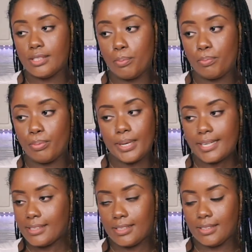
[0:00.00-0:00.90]
They're
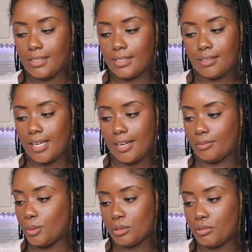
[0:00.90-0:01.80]
practically, yeah,
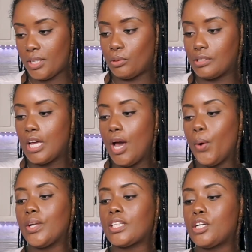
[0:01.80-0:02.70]
whole grain oats
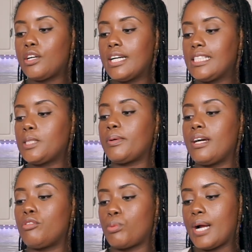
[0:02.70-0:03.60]
with crisp
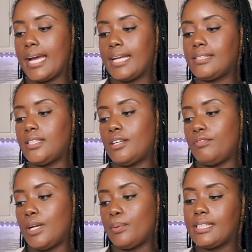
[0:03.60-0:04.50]
rice,
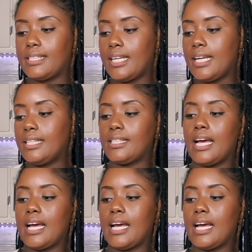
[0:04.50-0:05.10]
sunflower seeds,